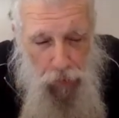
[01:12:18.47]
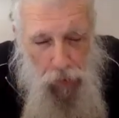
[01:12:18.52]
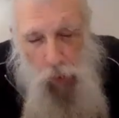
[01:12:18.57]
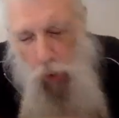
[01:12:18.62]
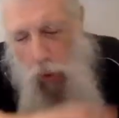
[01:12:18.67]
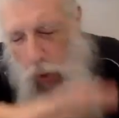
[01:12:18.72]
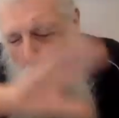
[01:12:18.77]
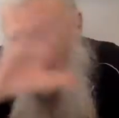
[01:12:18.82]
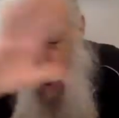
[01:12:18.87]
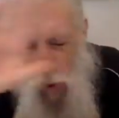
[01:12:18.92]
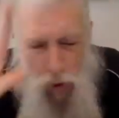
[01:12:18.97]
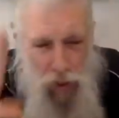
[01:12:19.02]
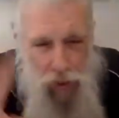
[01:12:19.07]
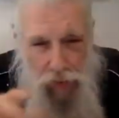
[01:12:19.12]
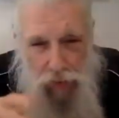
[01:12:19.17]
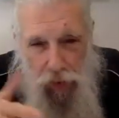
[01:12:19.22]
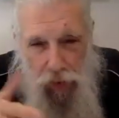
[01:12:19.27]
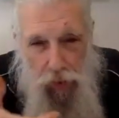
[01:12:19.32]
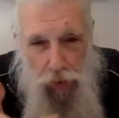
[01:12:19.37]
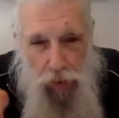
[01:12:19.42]
All
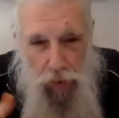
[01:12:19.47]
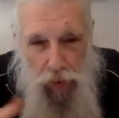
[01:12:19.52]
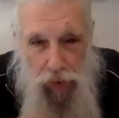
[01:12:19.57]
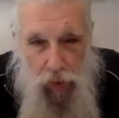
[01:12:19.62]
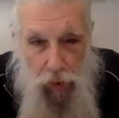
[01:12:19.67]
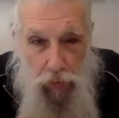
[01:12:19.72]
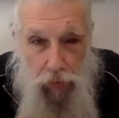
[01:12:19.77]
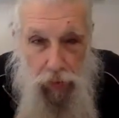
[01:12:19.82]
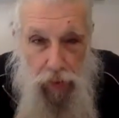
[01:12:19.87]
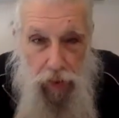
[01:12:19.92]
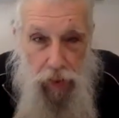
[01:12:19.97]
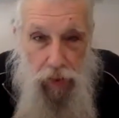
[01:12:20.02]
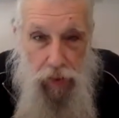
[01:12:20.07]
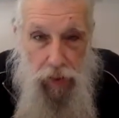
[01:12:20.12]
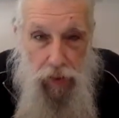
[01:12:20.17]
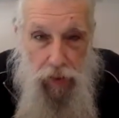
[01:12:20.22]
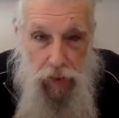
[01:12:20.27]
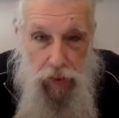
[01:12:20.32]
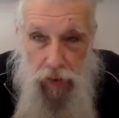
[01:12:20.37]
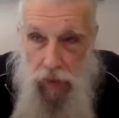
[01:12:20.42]
of those
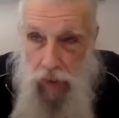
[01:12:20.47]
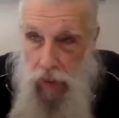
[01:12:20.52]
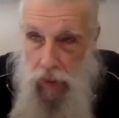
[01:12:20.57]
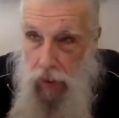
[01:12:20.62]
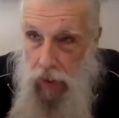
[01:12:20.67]
subjects